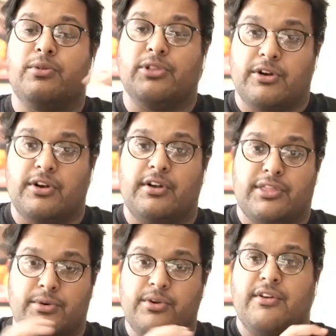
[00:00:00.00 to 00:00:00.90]
learned
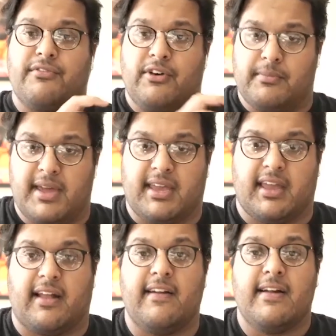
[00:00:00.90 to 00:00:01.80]
through your
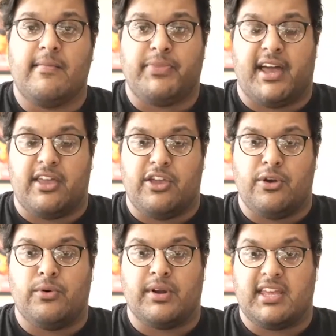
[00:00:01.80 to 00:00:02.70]
filmmaking that
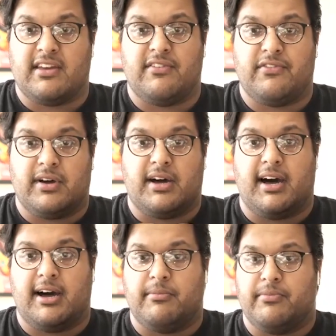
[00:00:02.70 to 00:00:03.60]
you would give
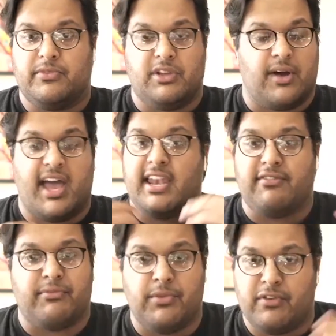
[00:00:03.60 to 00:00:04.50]
any
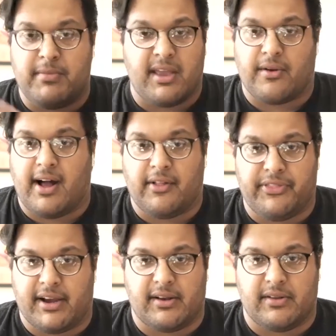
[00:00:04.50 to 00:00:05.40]
movie maker out
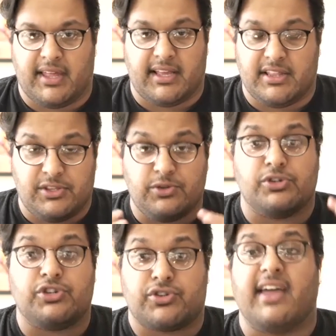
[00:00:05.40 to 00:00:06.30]
there, like you
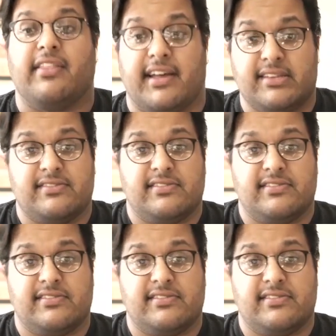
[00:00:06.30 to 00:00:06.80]
should try this?